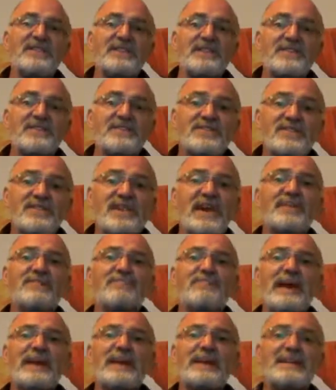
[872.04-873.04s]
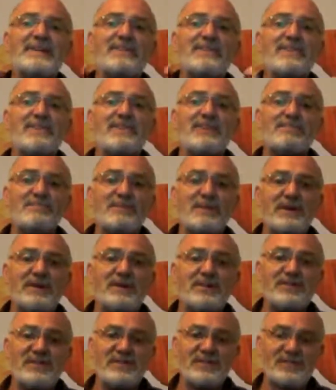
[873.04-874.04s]
So you need to stand back and look at your
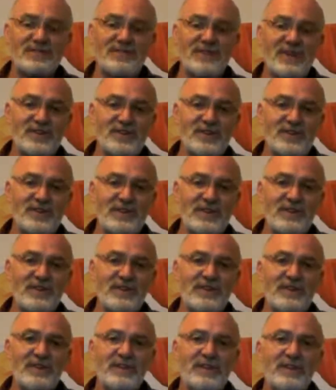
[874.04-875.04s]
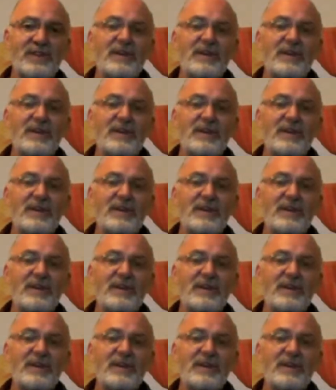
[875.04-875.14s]
pricing strategy.